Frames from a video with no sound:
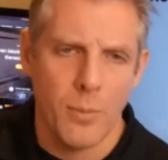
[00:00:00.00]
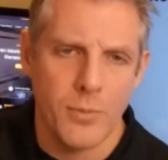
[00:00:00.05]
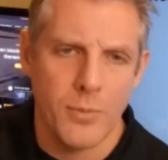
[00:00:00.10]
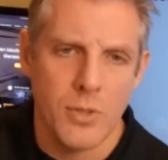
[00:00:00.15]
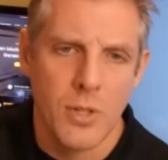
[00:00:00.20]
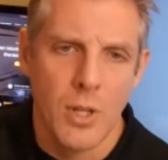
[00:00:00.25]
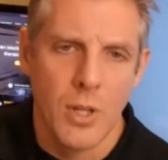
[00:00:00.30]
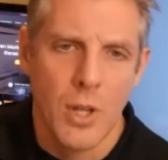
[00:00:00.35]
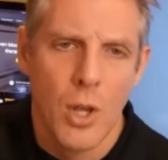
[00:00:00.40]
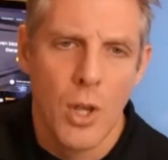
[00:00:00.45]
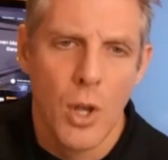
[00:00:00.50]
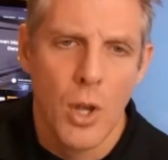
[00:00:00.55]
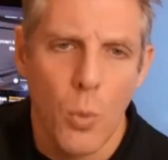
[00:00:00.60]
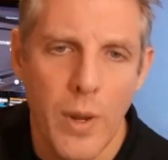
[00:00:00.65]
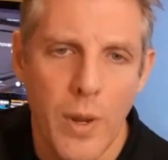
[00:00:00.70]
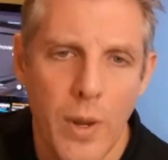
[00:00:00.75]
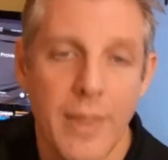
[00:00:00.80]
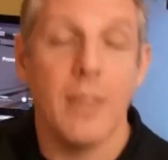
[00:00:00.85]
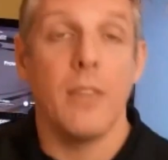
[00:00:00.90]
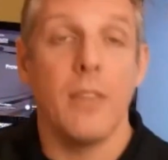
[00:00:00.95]
forms
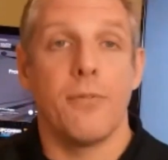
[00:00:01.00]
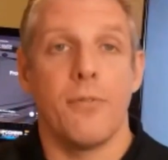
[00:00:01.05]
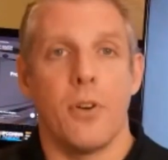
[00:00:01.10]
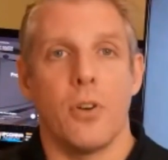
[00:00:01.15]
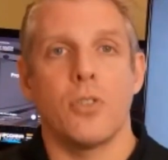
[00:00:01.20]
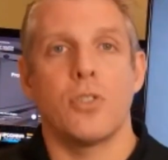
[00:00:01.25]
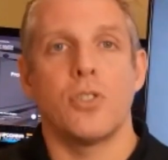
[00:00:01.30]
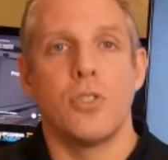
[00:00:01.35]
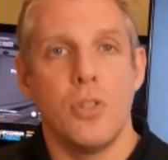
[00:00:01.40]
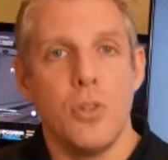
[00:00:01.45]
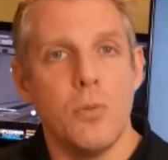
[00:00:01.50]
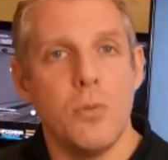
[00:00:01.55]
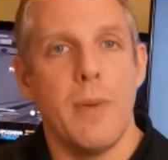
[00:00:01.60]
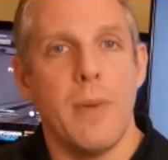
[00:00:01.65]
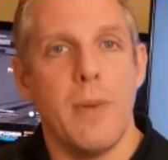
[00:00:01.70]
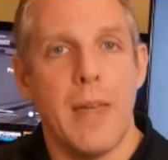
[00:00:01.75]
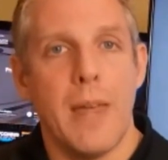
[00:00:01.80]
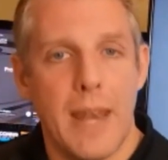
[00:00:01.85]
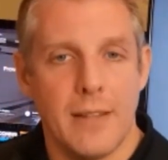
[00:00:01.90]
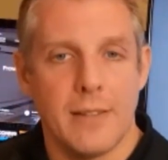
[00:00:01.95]
within the first 2
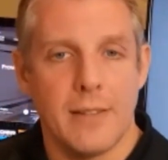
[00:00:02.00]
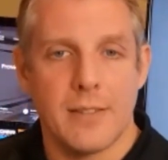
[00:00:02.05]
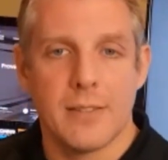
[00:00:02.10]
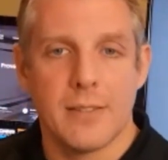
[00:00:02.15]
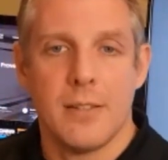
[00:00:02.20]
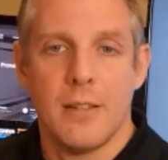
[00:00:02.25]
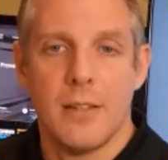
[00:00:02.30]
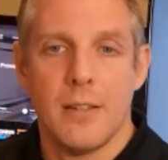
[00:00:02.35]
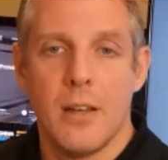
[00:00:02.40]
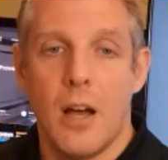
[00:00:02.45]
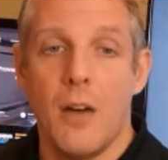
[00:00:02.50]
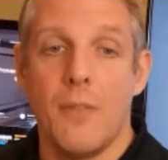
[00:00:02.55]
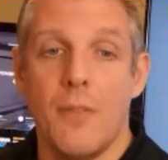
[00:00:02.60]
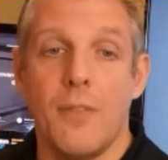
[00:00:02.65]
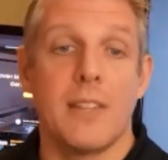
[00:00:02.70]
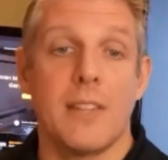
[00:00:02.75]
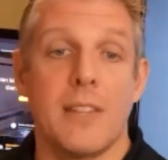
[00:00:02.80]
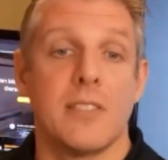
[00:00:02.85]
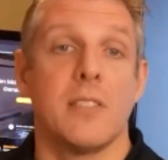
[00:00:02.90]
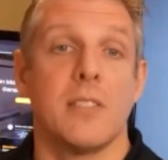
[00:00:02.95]
minutes of
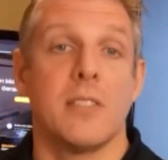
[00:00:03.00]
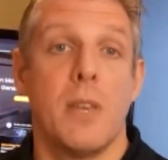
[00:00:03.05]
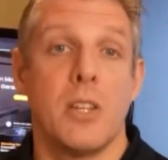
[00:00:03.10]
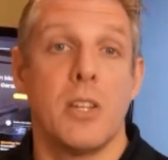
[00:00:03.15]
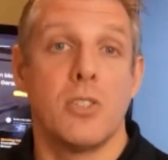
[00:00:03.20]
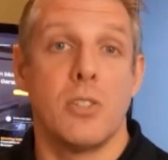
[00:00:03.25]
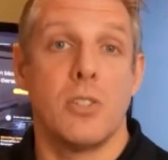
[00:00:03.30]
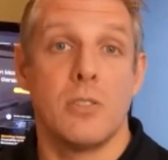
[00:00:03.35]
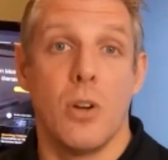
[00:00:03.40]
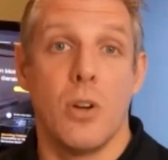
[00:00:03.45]
that submission.